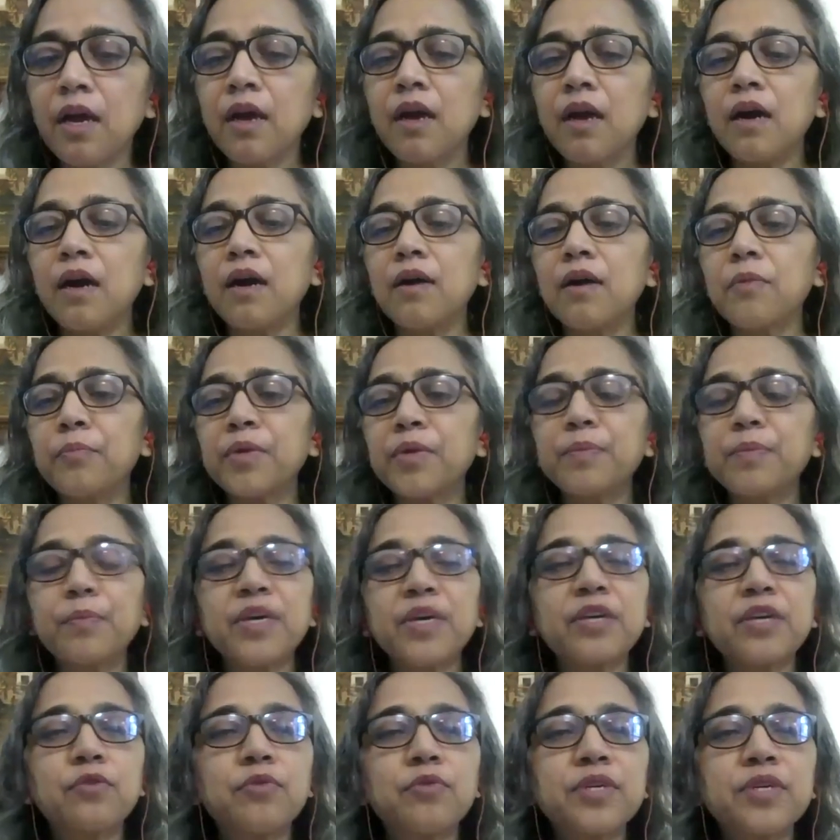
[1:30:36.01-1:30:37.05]
But my
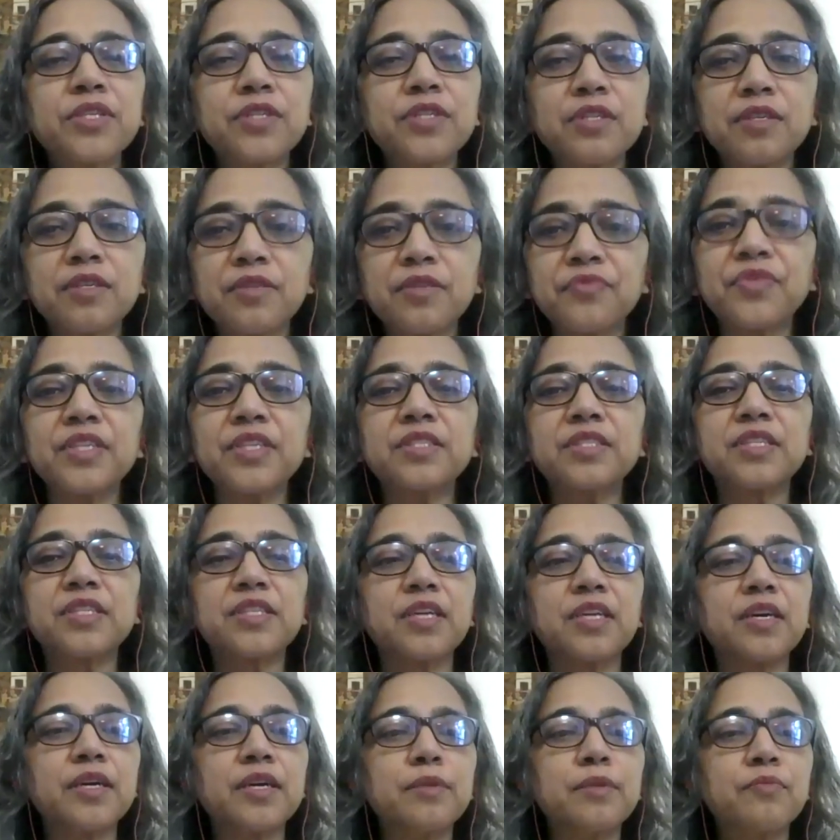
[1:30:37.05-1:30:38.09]
question, if there's
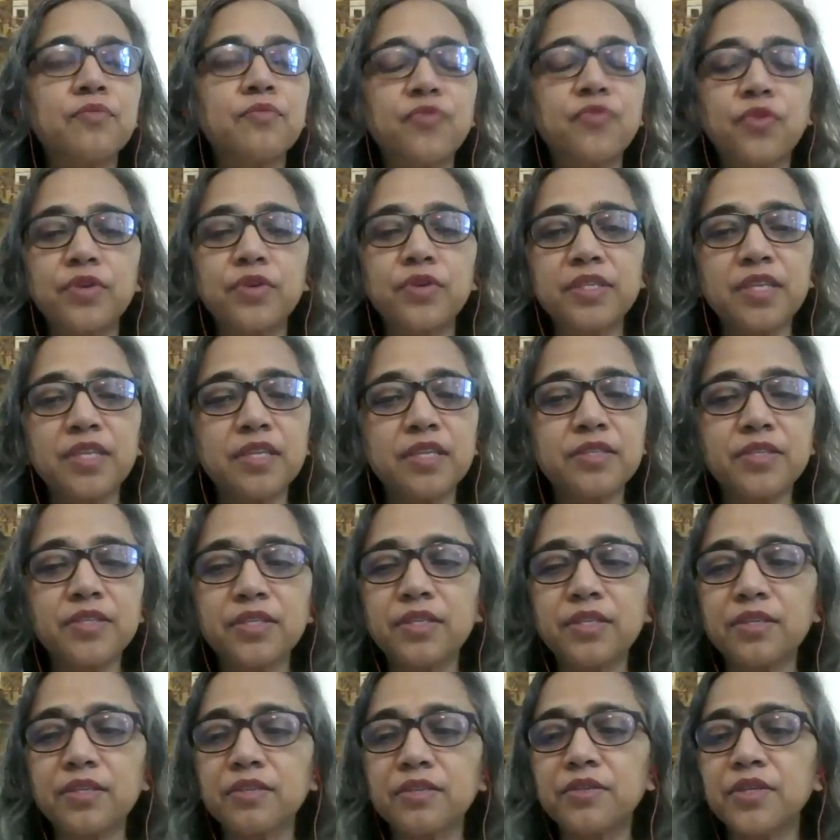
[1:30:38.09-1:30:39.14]
time for it, I'll
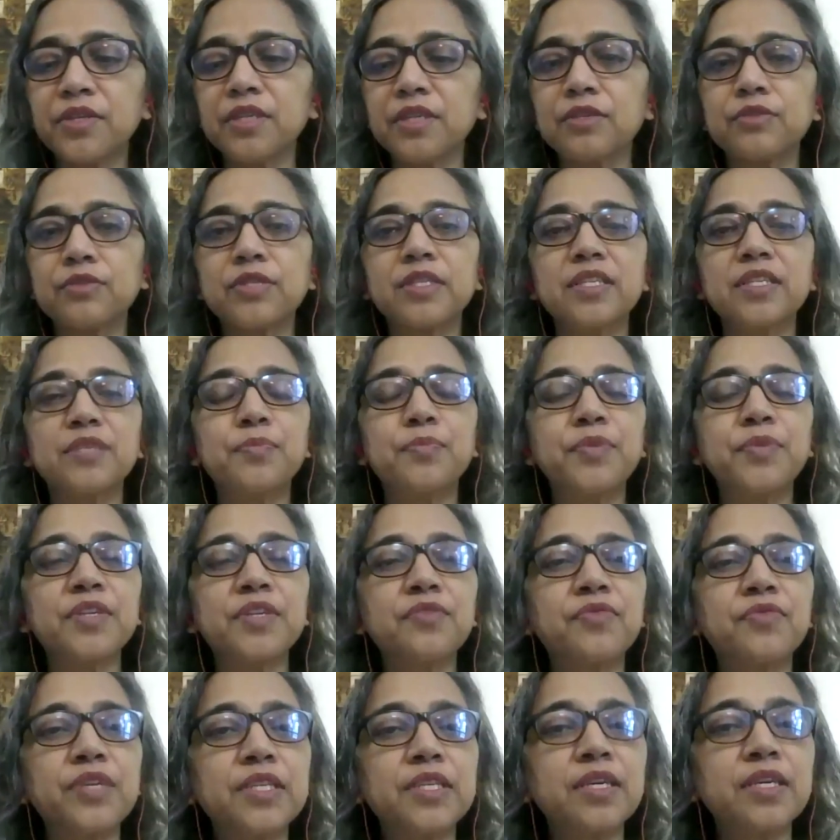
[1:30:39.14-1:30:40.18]
just try to say it
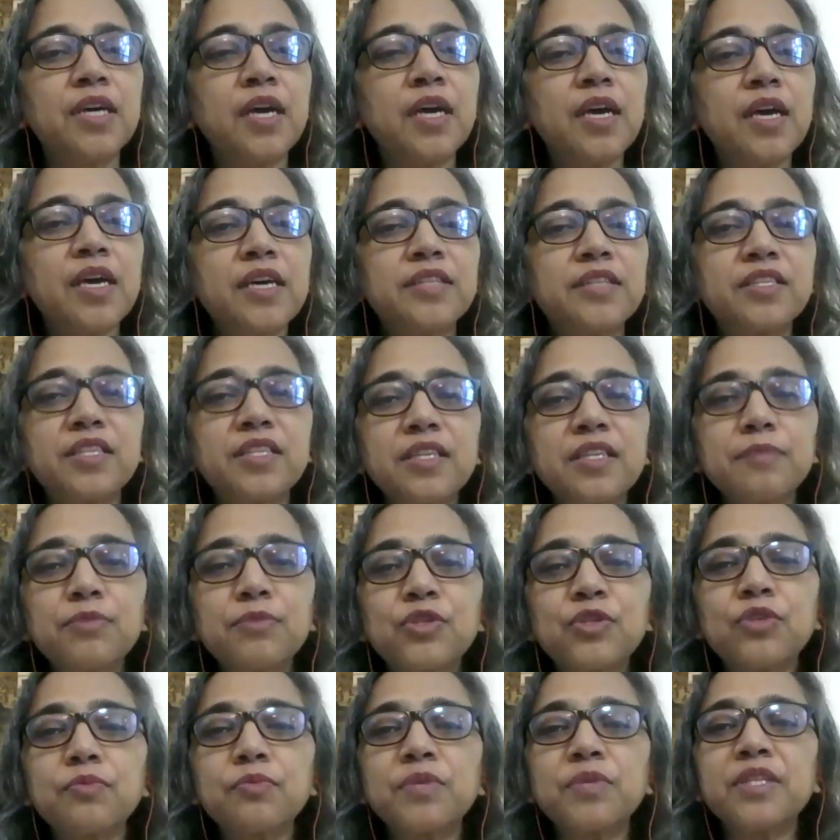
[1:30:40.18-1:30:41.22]
briefly. It seems
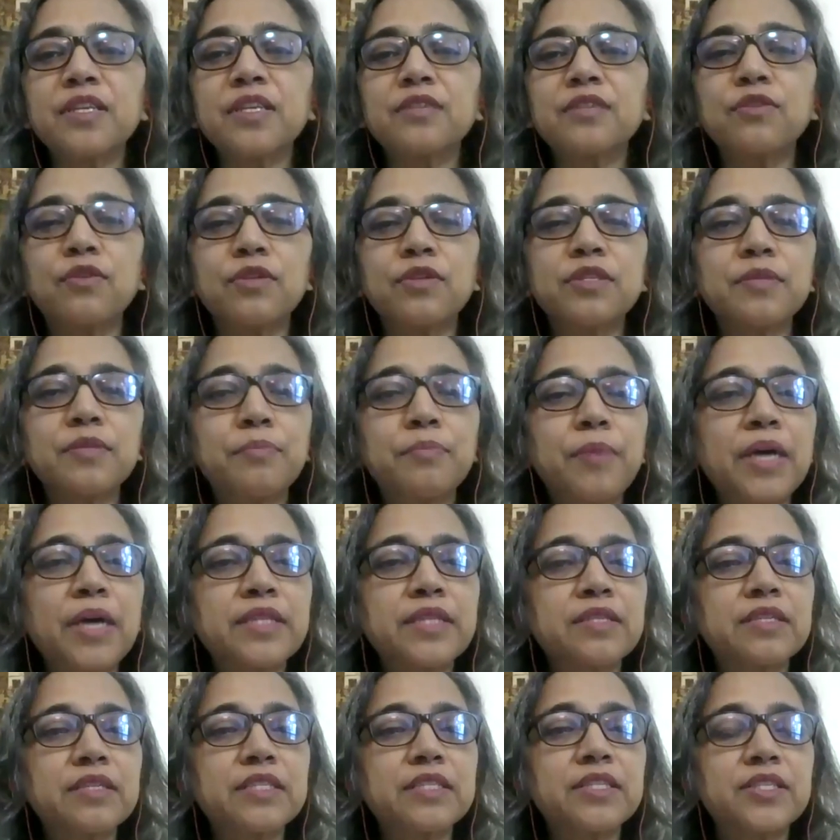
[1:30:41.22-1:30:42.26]
to me that all the
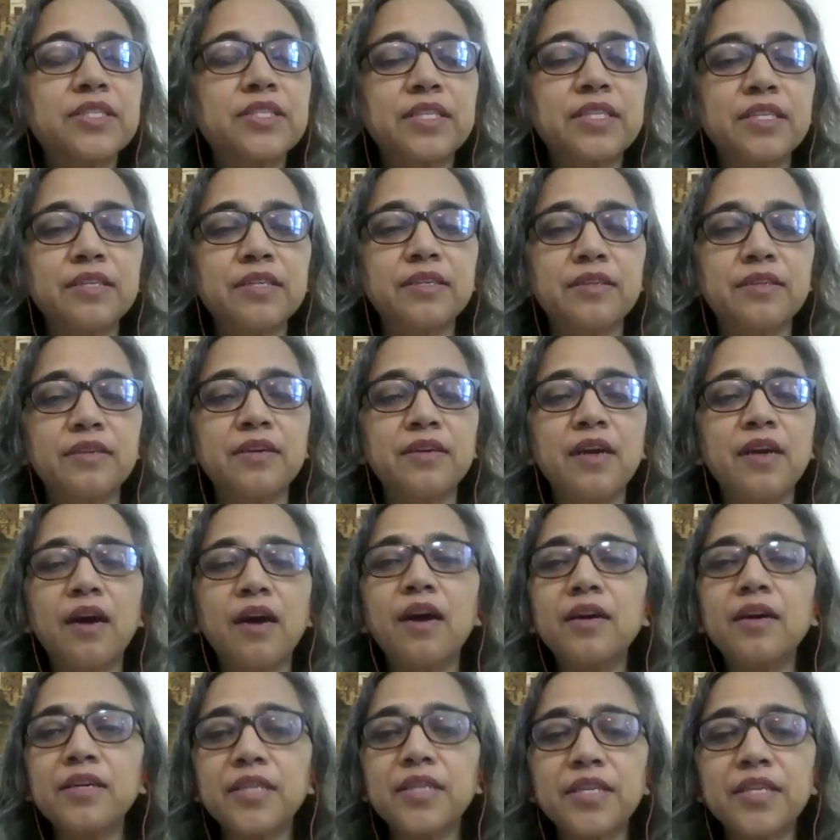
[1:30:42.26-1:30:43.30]
panelists here
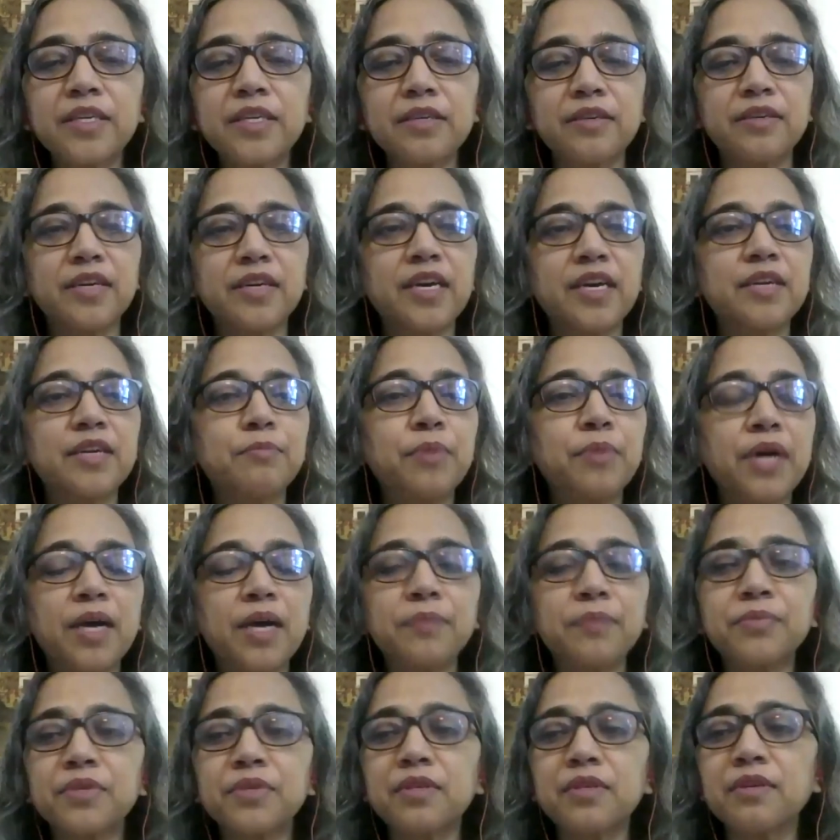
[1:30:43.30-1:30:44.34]
are here, and
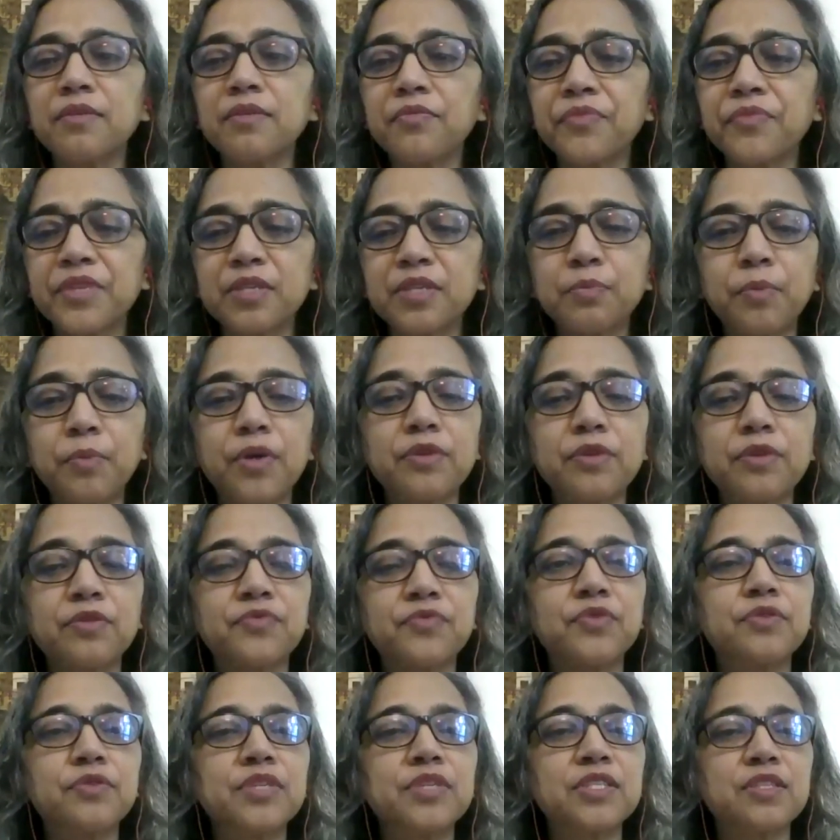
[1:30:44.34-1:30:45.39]
perhaps there is part of the
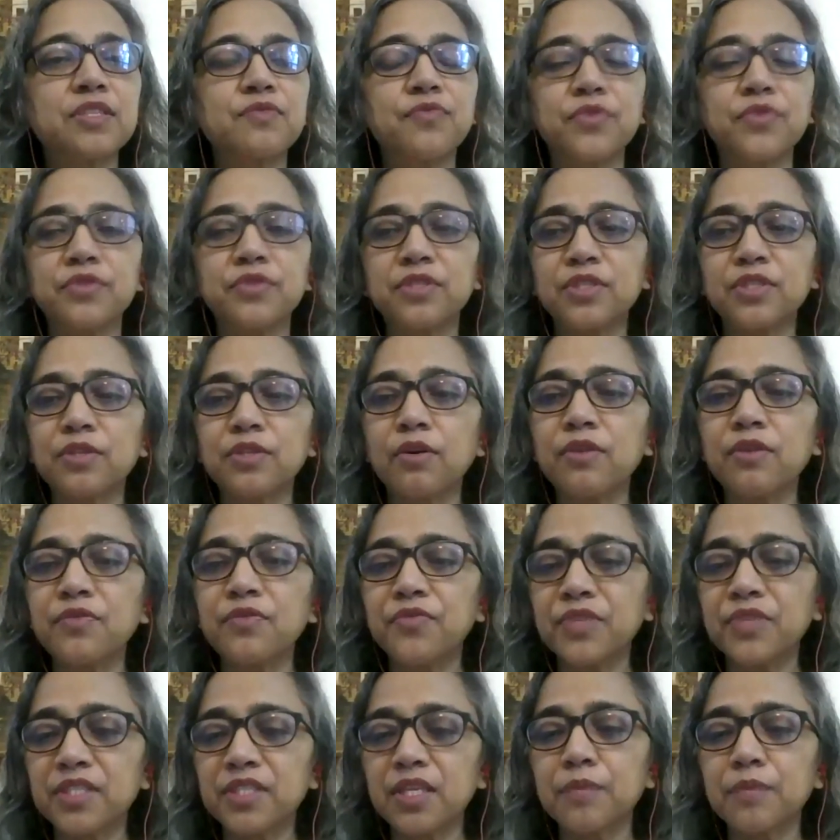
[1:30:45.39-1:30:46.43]
reason for this
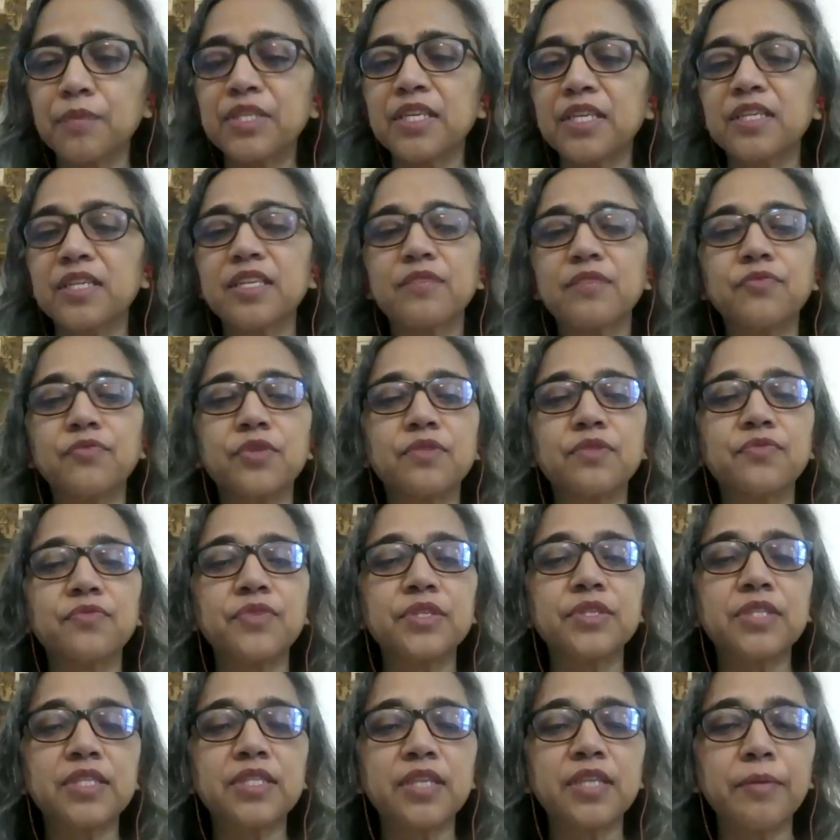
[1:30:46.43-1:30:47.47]
conference I'm attending for the
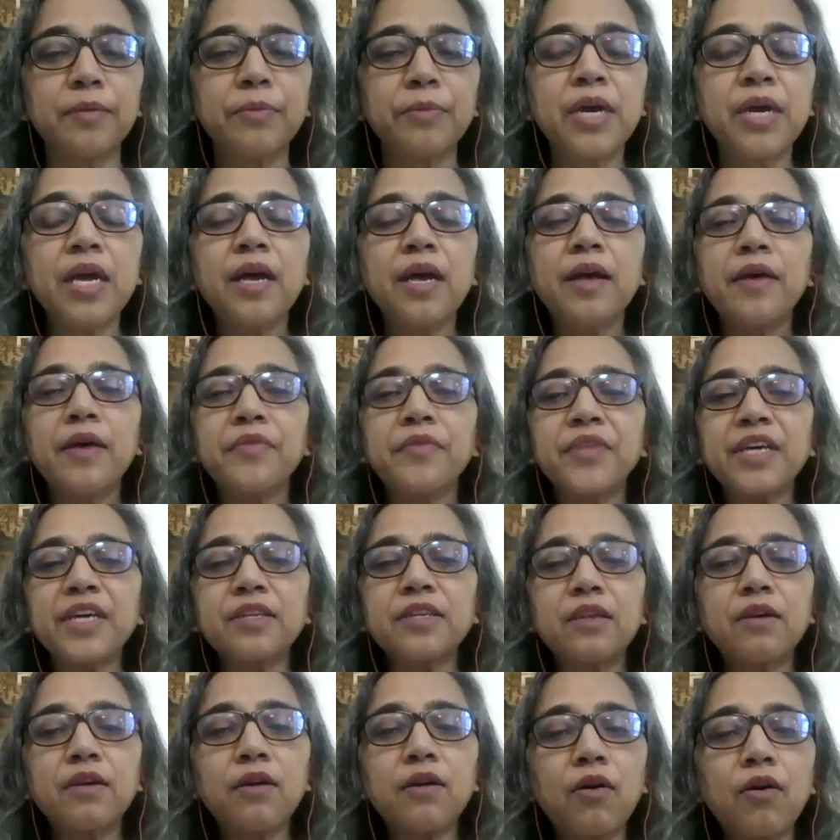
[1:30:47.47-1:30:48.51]
first time, that
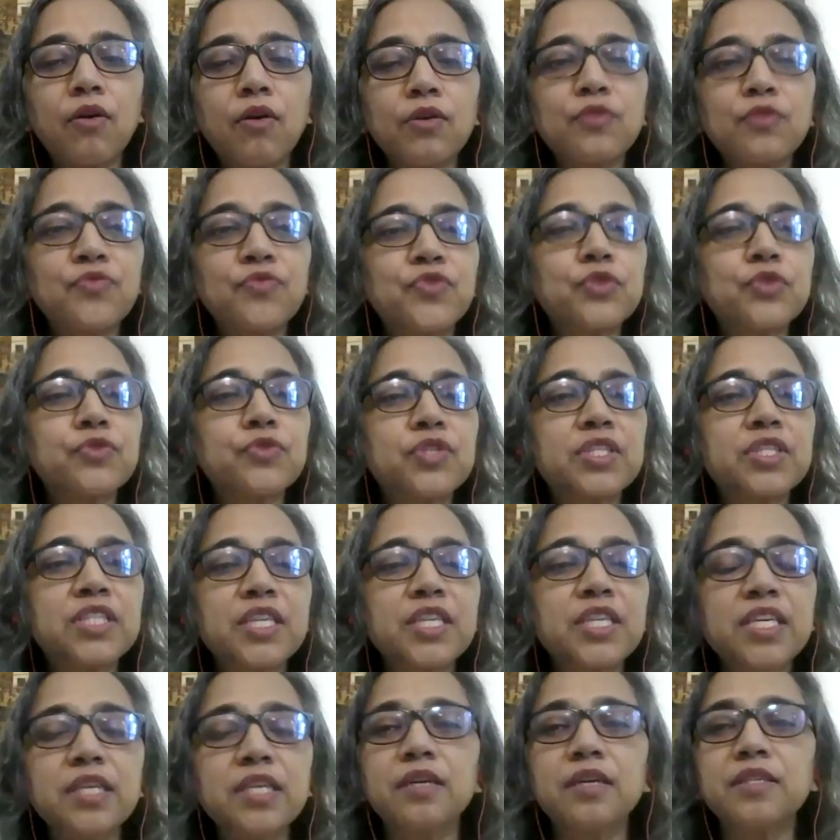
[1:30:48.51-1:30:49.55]
all of you
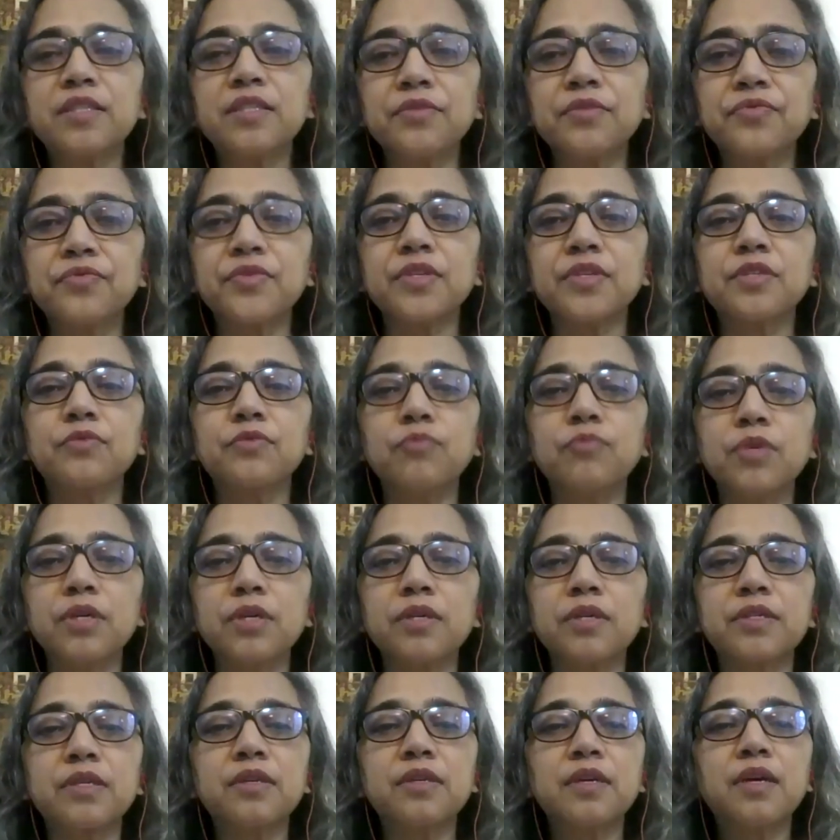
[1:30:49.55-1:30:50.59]
see a different
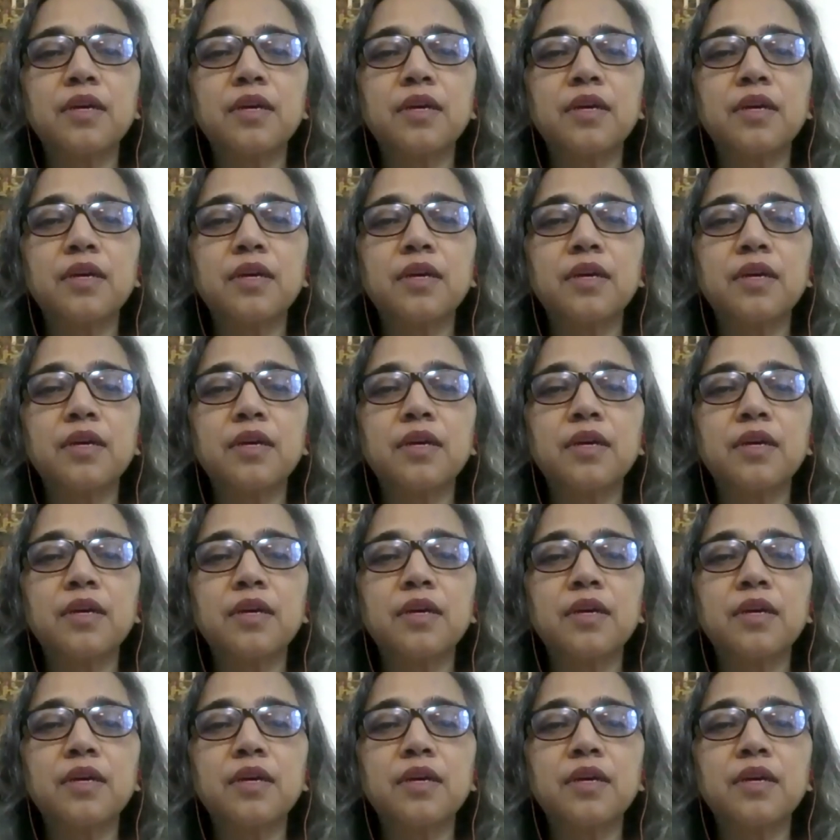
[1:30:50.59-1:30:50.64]
world.